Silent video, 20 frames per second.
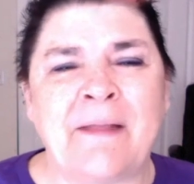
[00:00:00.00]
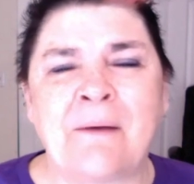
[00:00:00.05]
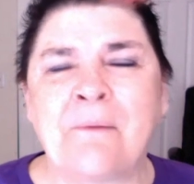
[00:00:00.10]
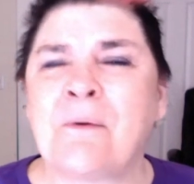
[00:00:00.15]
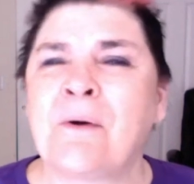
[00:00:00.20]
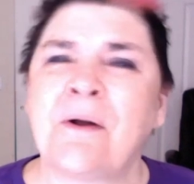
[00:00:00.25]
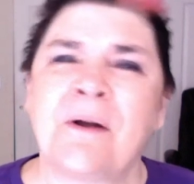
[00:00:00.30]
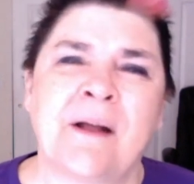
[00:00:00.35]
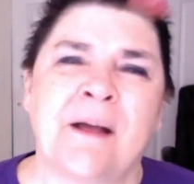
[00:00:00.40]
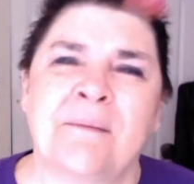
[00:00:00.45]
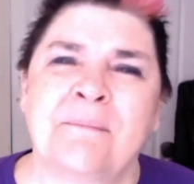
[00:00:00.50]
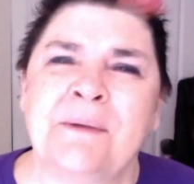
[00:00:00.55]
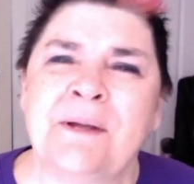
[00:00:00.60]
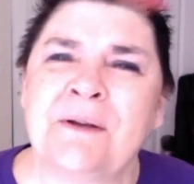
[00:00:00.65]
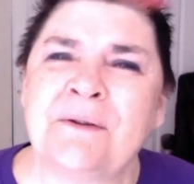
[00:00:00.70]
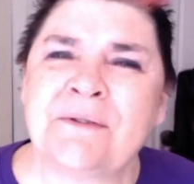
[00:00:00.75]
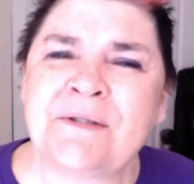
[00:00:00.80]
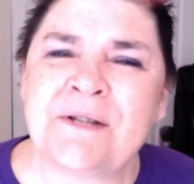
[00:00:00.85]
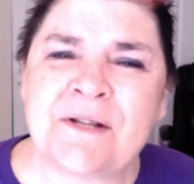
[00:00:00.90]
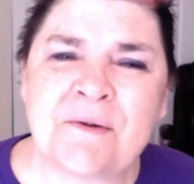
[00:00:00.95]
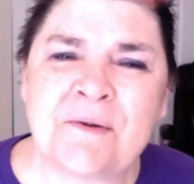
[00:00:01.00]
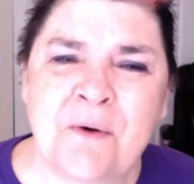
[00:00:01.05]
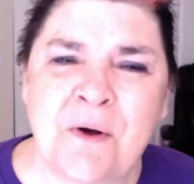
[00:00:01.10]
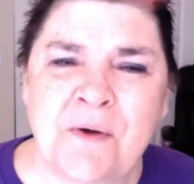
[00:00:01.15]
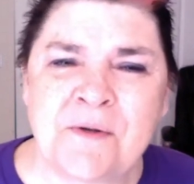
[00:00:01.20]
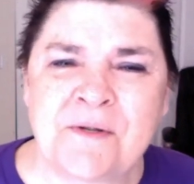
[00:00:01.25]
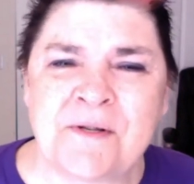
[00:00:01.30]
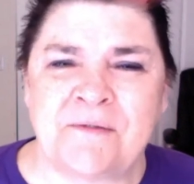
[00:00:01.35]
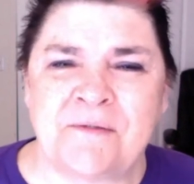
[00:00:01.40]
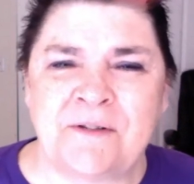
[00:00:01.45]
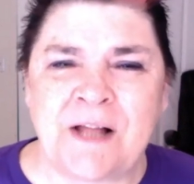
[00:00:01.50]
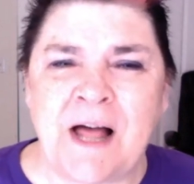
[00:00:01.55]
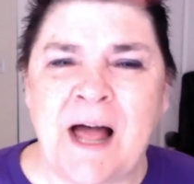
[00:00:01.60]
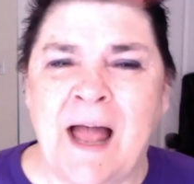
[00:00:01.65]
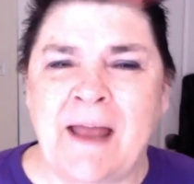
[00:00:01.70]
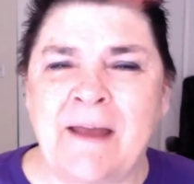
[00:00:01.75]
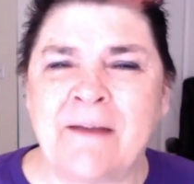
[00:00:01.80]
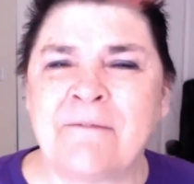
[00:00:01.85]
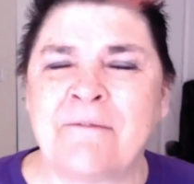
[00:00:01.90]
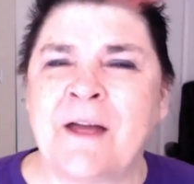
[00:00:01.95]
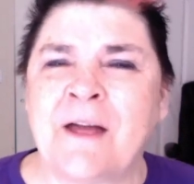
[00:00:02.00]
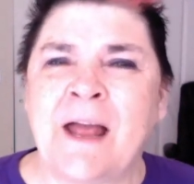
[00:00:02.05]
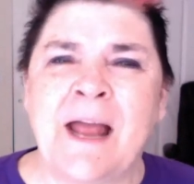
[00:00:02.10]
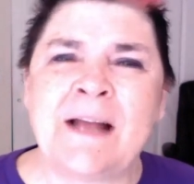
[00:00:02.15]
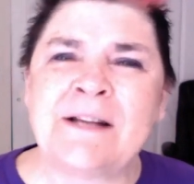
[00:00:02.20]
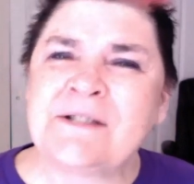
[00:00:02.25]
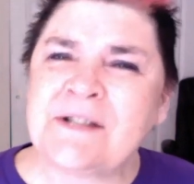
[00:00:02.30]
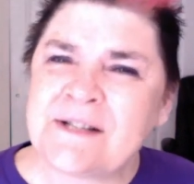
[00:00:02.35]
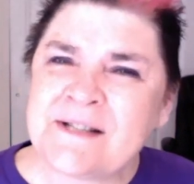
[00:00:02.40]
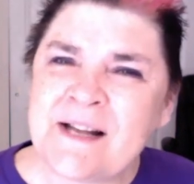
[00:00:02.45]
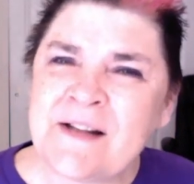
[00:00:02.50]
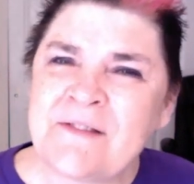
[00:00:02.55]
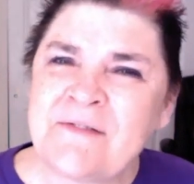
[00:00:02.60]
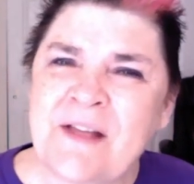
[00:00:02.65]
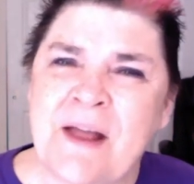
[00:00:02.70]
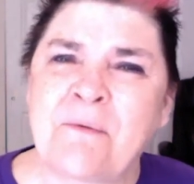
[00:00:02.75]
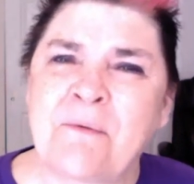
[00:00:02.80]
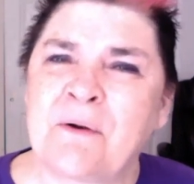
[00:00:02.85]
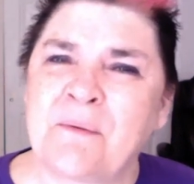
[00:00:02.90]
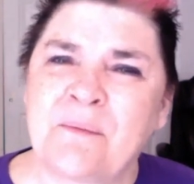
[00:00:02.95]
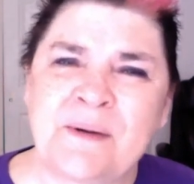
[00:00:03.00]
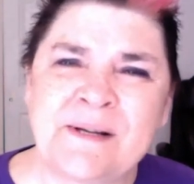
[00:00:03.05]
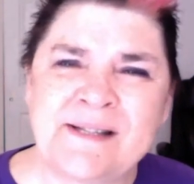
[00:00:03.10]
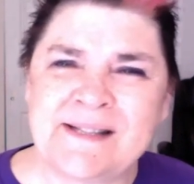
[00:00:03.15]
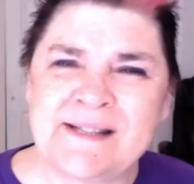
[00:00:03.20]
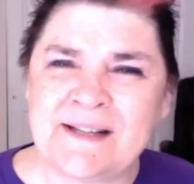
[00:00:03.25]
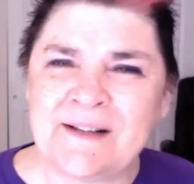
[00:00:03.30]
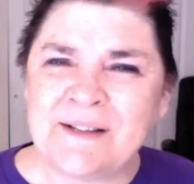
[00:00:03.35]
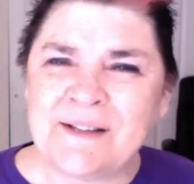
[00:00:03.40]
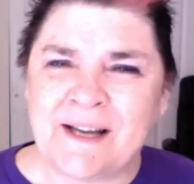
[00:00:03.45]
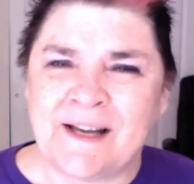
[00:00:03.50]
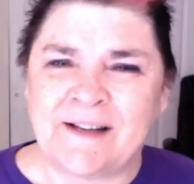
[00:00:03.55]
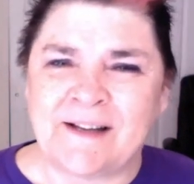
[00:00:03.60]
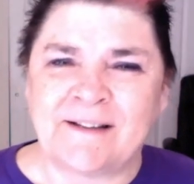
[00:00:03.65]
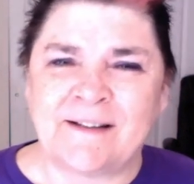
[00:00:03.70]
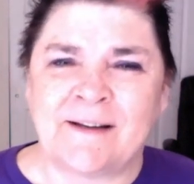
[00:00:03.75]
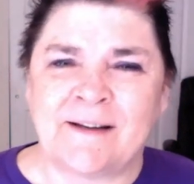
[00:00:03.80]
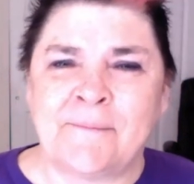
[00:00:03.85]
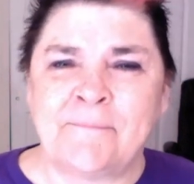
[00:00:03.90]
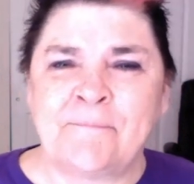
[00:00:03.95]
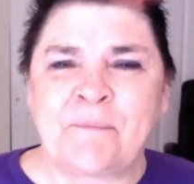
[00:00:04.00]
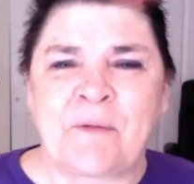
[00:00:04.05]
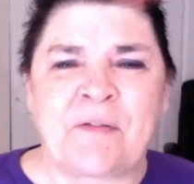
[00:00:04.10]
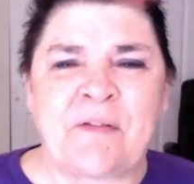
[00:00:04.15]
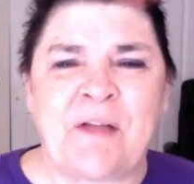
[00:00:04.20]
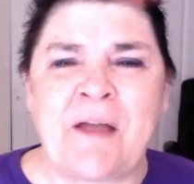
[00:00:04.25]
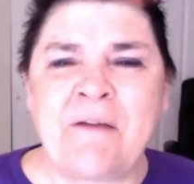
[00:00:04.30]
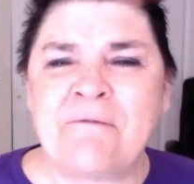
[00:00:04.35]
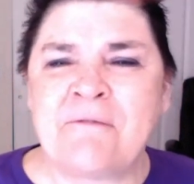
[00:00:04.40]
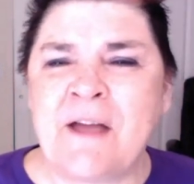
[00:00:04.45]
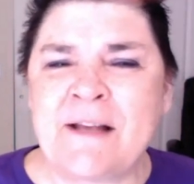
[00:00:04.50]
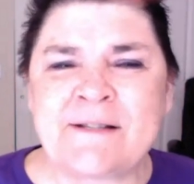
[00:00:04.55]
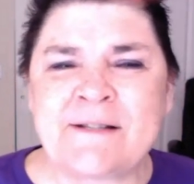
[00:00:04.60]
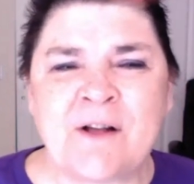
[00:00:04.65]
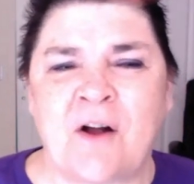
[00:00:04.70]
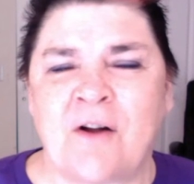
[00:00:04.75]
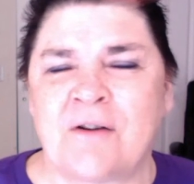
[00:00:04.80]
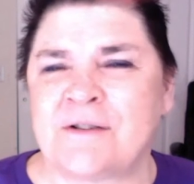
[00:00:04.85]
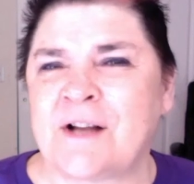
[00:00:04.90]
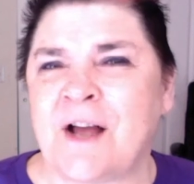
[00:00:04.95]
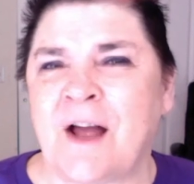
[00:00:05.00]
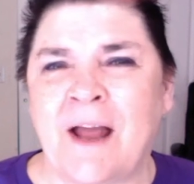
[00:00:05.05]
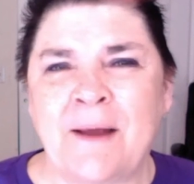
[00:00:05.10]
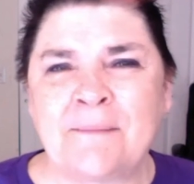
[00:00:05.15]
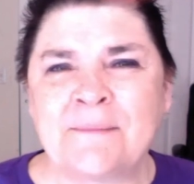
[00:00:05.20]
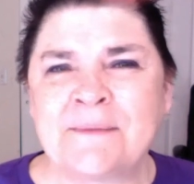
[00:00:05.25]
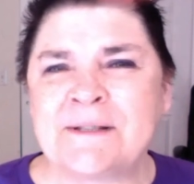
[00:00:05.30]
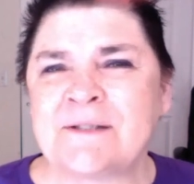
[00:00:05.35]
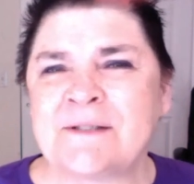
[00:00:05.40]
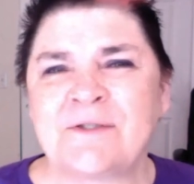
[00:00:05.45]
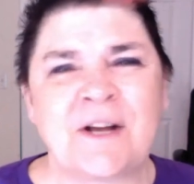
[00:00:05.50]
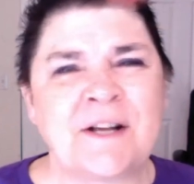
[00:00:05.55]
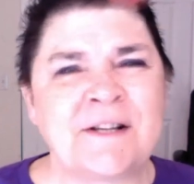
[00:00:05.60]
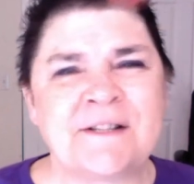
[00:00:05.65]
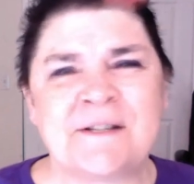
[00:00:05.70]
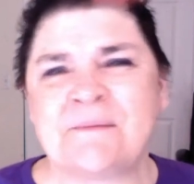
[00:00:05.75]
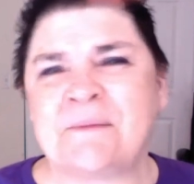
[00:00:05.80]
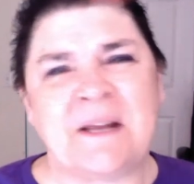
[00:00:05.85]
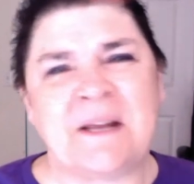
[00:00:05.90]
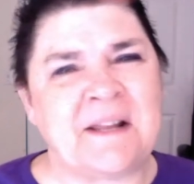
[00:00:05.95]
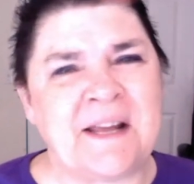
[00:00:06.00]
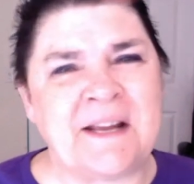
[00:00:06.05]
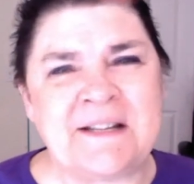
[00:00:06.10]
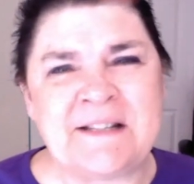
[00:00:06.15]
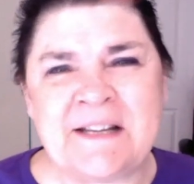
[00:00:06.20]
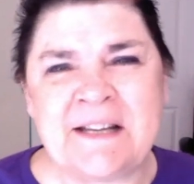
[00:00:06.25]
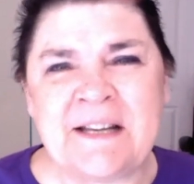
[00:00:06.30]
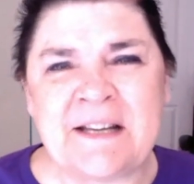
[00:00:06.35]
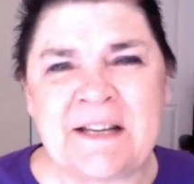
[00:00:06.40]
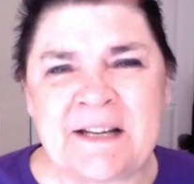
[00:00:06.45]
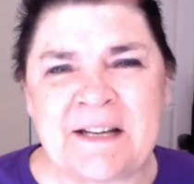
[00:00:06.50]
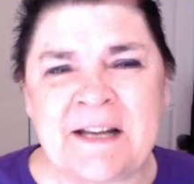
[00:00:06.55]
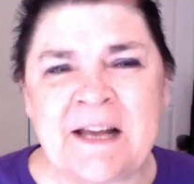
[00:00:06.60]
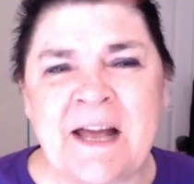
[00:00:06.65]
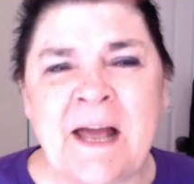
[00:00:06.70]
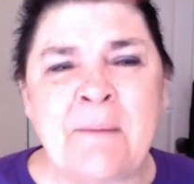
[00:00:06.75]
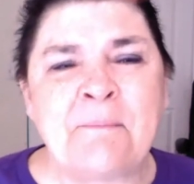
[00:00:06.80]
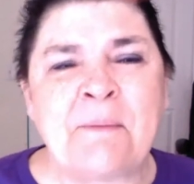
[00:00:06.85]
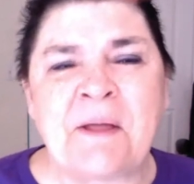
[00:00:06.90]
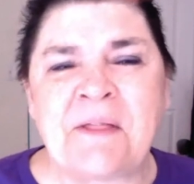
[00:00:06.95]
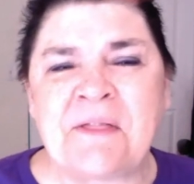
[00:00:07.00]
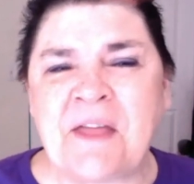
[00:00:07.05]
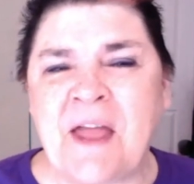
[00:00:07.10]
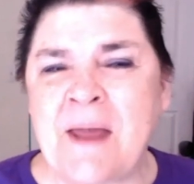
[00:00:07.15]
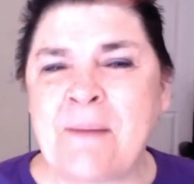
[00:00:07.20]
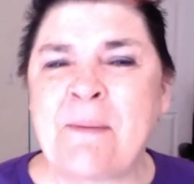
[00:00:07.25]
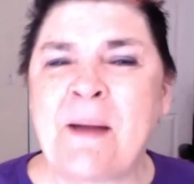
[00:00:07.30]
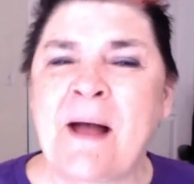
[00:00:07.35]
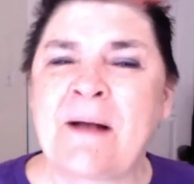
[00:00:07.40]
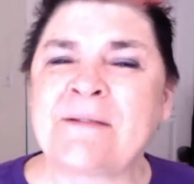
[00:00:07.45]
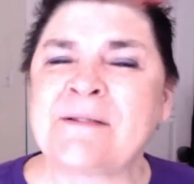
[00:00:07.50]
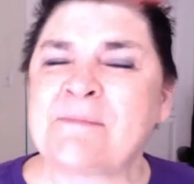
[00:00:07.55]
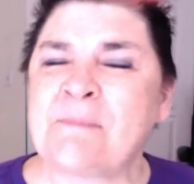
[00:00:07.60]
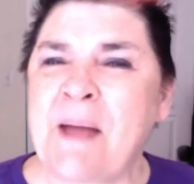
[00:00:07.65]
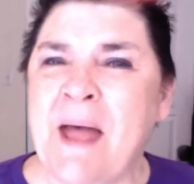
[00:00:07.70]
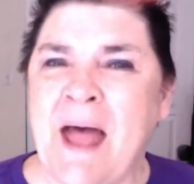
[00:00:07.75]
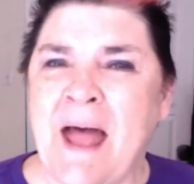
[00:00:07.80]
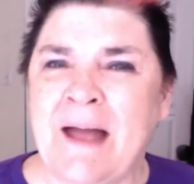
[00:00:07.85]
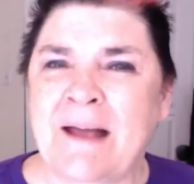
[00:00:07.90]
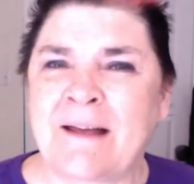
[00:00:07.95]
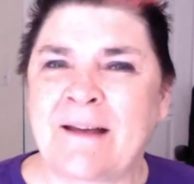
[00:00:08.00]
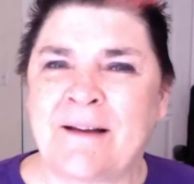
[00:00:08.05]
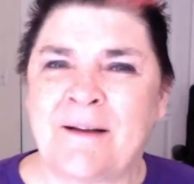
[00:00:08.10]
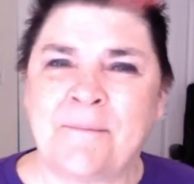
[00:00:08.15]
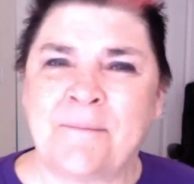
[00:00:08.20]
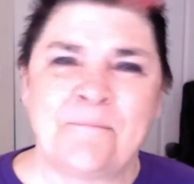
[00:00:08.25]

and they weren't immune to the woes of life it's just that they were resilient they faced hard times trust me they did but they bounced back